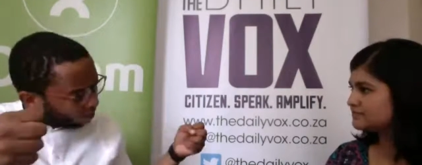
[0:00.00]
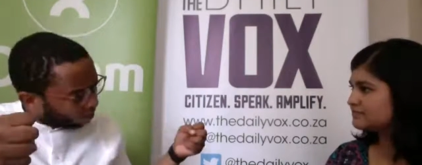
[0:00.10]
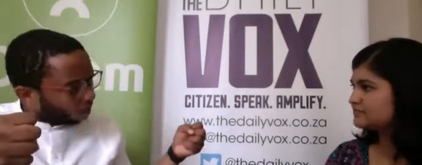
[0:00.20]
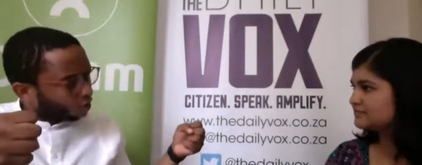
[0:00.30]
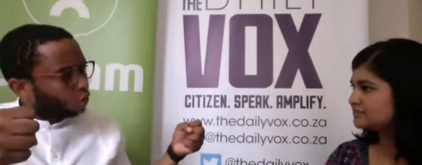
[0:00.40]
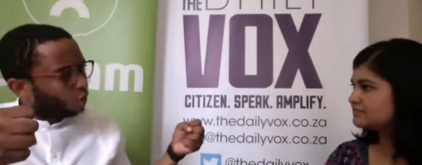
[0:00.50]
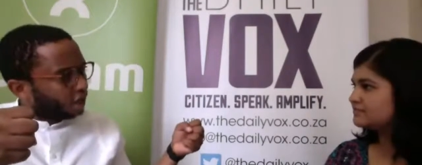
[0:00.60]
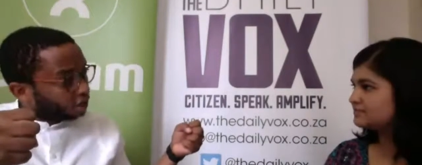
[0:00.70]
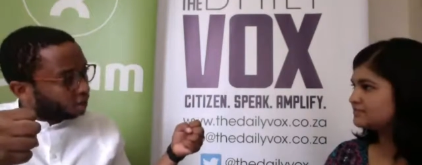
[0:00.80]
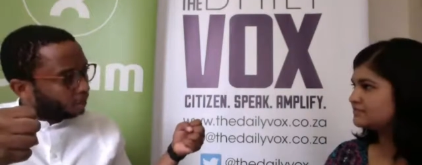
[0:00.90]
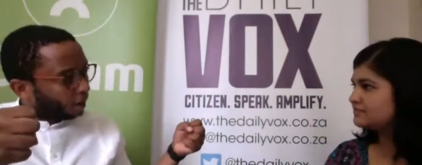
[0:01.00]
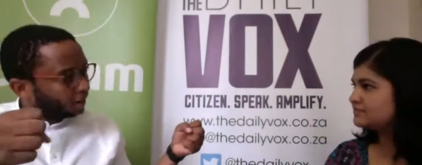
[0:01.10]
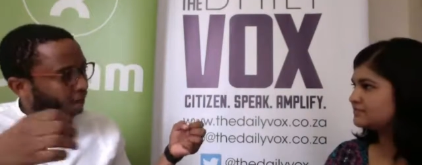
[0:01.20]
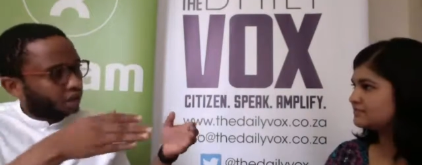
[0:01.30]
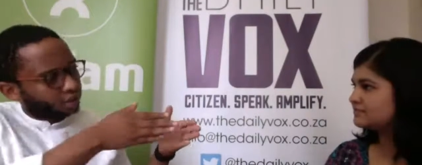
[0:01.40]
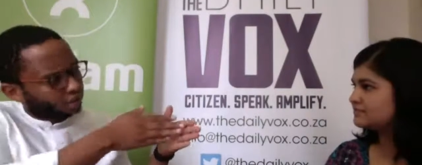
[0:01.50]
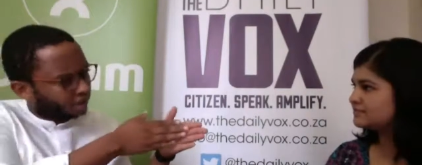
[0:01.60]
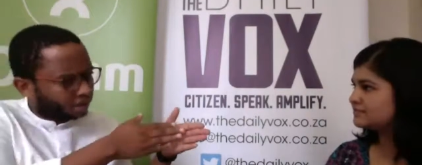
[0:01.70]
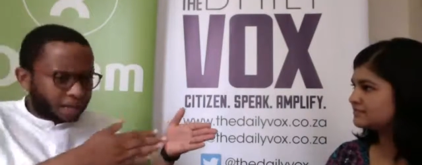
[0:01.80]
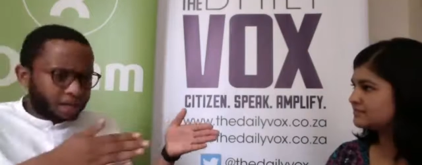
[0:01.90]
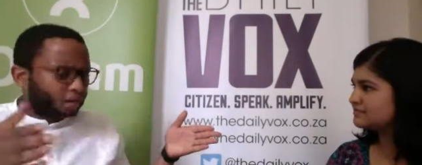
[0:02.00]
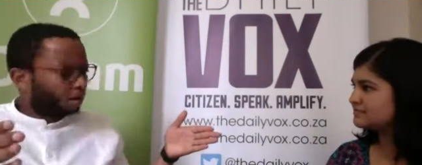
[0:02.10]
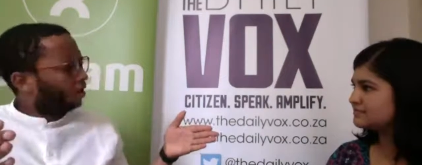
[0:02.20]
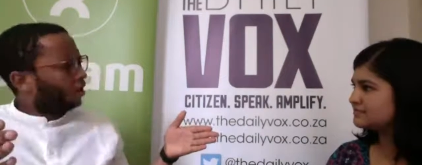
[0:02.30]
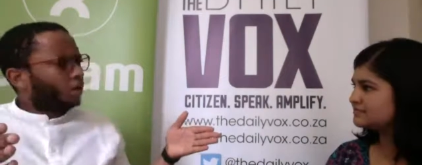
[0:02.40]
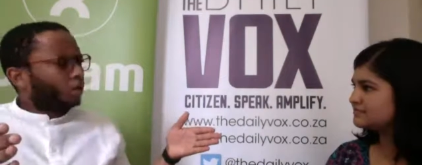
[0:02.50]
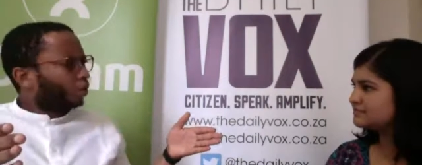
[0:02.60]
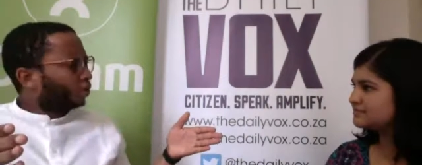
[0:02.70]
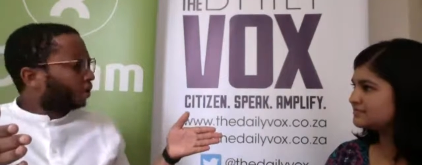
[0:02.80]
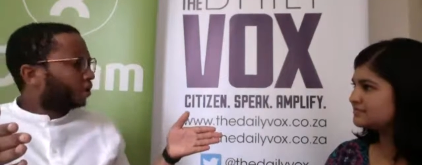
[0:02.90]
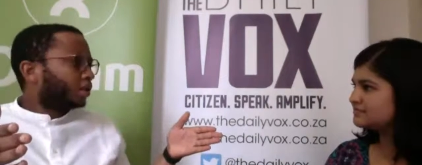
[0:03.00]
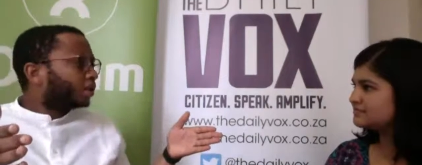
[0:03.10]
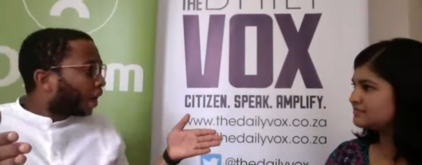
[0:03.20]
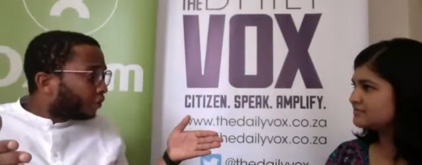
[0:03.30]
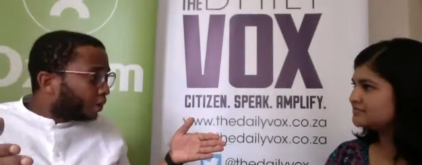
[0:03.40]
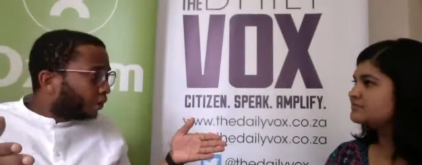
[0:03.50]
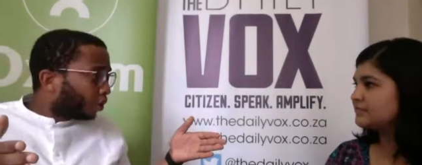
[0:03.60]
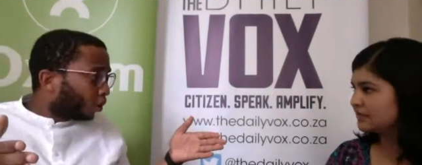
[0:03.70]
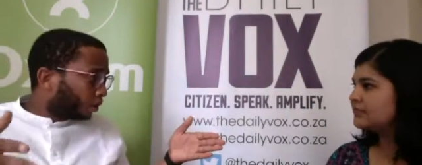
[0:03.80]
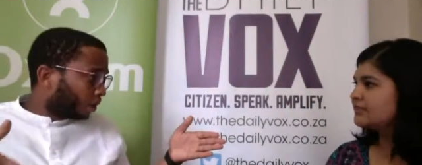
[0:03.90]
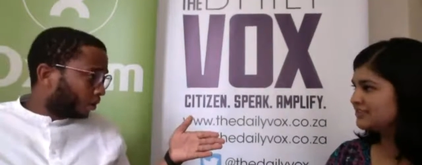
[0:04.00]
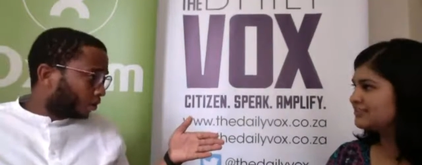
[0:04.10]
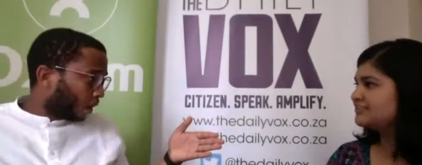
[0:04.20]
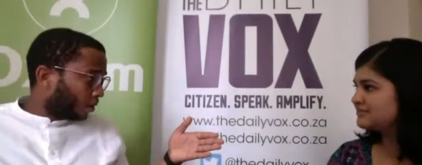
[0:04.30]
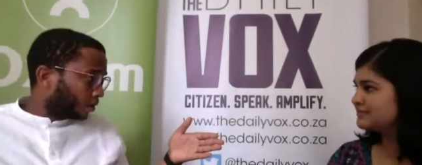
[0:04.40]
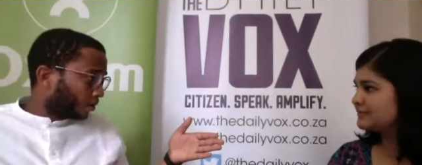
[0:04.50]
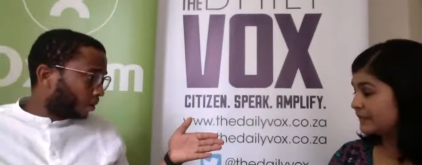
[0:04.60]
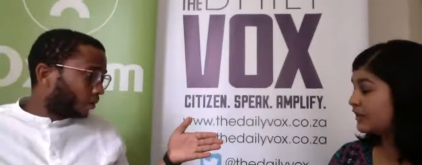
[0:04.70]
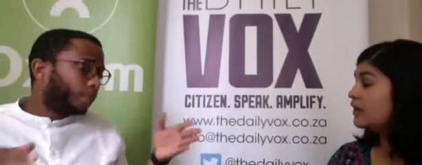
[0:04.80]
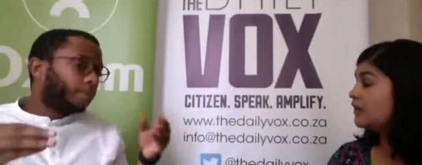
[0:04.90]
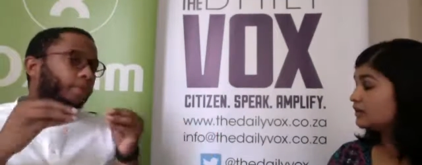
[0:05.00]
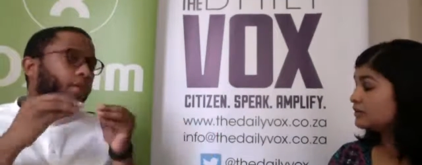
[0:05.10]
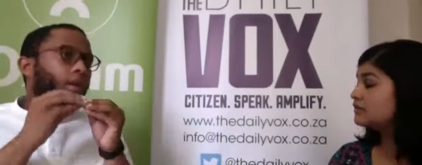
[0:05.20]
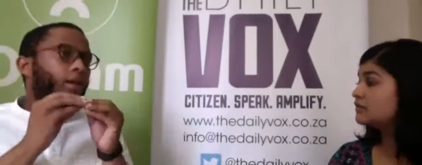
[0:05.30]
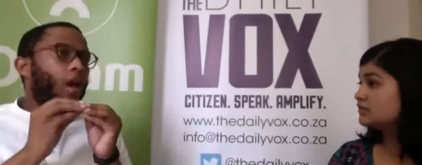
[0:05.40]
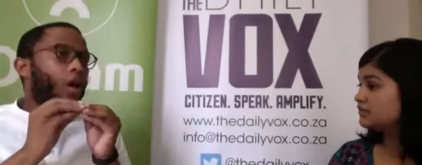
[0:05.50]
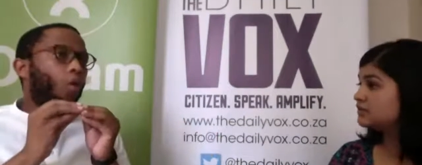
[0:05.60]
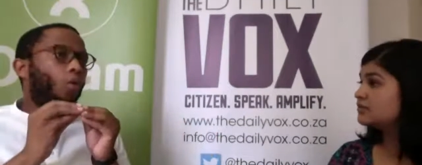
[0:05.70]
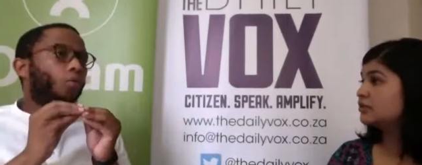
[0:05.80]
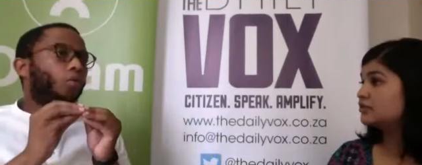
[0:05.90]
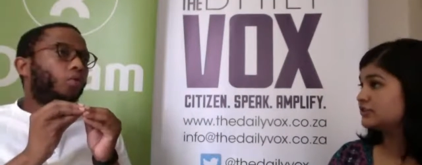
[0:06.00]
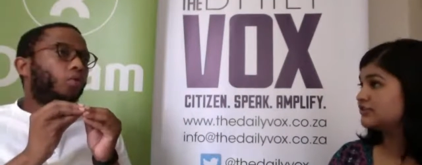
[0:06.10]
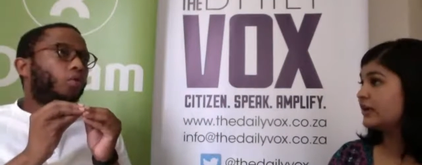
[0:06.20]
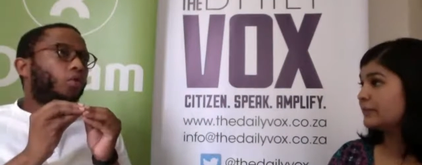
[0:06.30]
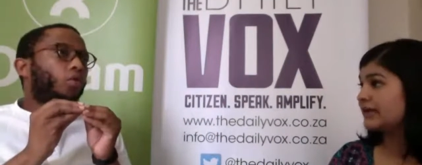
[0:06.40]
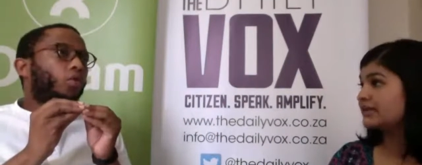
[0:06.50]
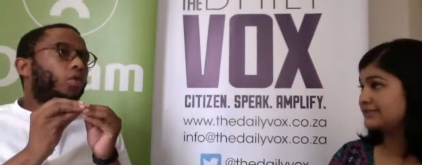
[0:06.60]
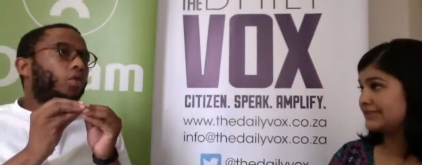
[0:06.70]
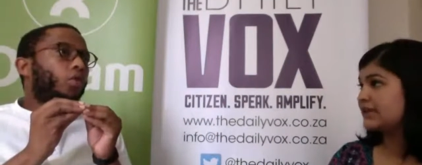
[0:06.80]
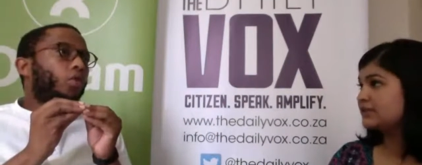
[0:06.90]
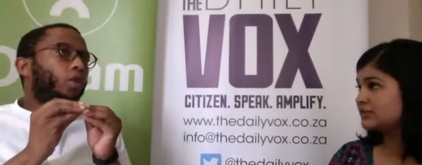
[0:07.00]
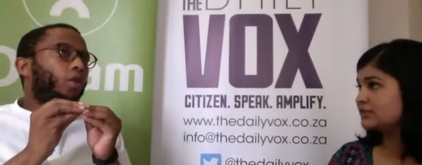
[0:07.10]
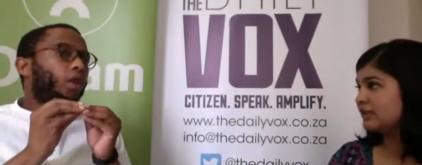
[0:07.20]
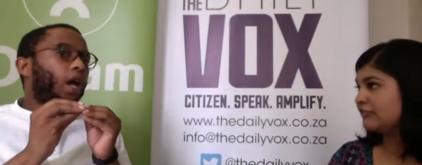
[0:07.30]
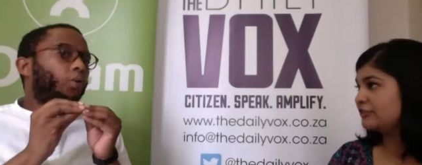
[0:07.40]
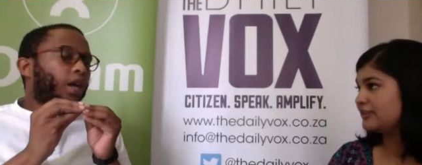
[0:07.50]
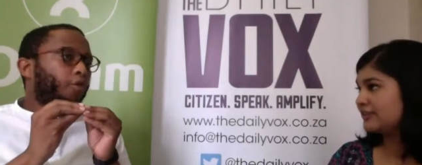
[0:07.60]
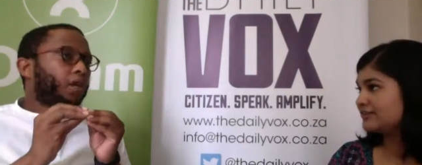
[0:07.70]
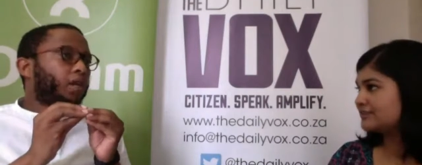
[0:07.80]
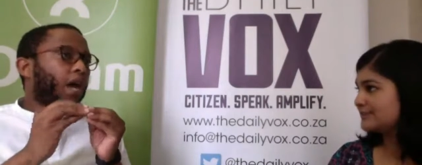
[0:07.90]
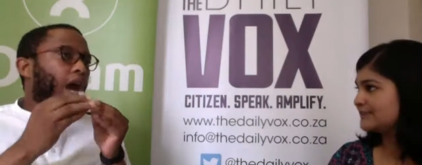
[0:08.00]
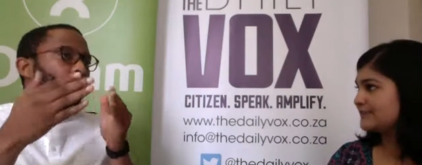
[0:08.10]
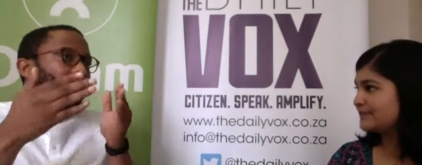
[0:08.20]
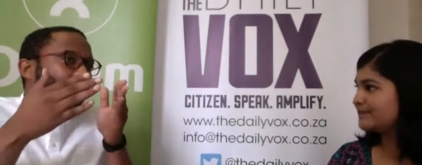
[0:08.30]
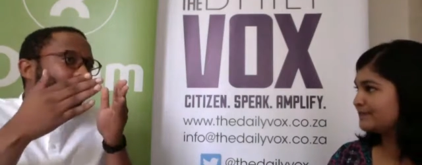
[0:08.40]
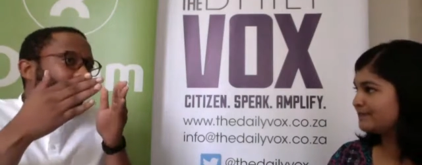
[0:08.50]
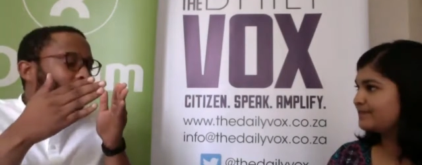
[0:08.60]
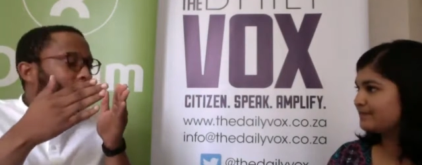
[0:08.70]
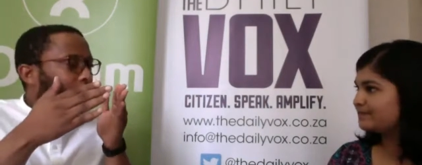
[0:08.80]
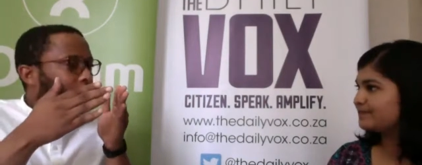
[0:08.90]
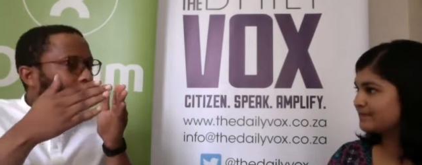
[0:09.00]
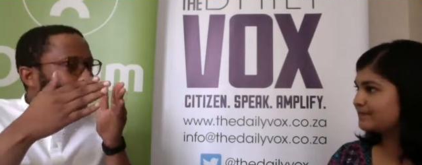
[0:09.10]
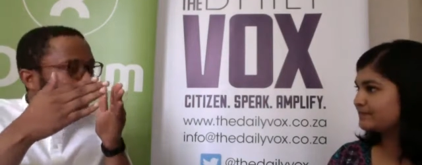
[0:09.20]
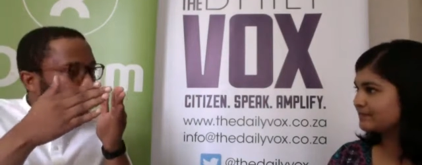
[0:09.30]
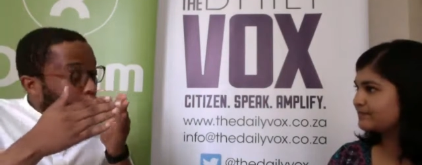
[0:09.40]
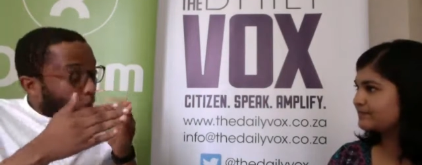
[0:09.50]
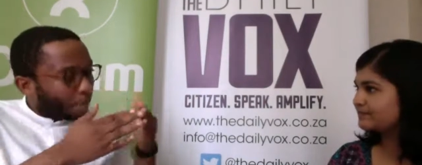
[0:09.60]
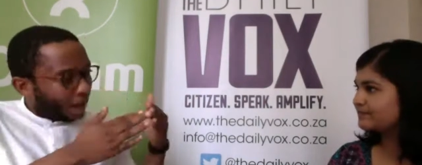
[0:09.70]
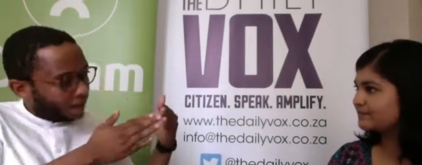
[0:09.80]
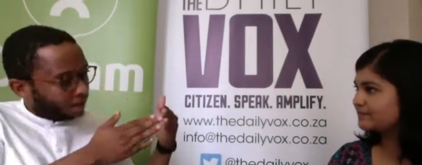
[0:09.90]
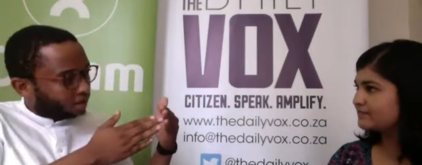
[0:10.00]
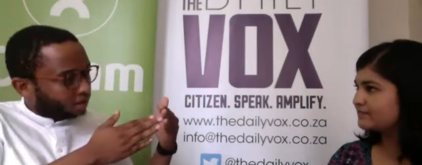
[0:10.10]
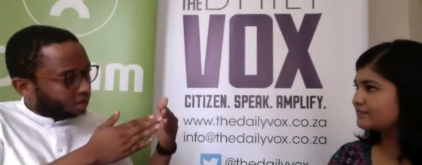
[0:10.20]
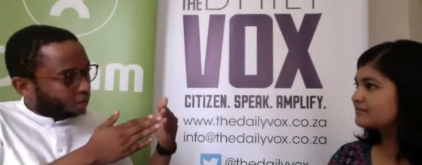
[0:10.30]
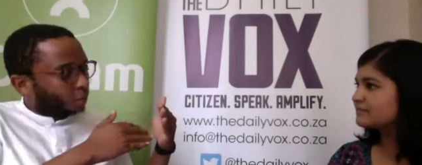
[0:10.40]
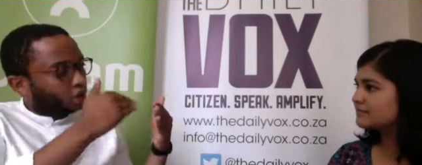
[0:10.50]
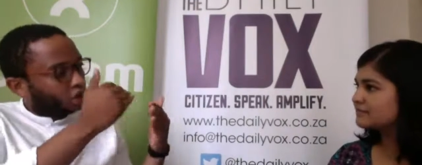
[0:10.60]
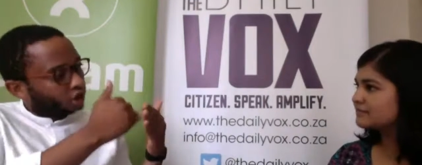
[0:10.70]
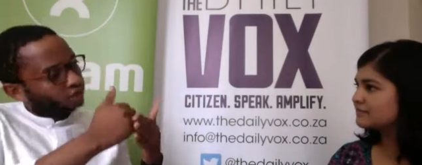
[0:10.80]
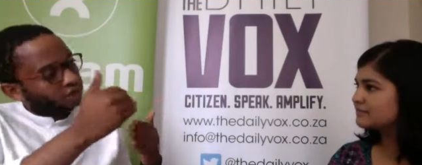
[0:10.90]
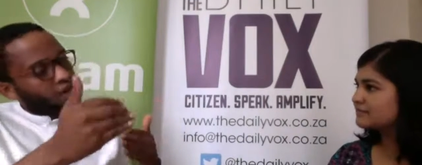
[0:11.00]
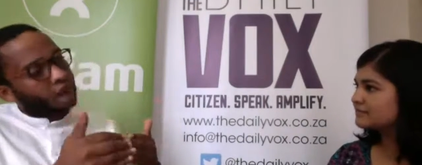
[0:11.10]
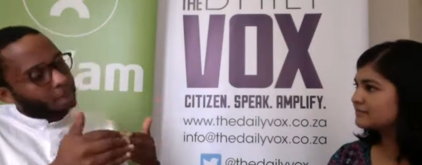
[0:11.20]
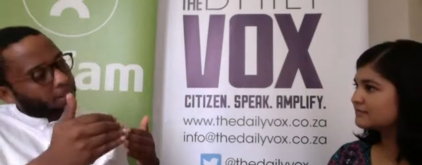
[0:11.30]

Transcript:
Speaker 1: accumulation part that South Africa has had, you know, since the discovery of gold here in Johannesburg. Yeah. Now,
Speaker 2: because as far back as that. Now, definitely,
Speaker 1: how that then sort of combines with the shifts that have happened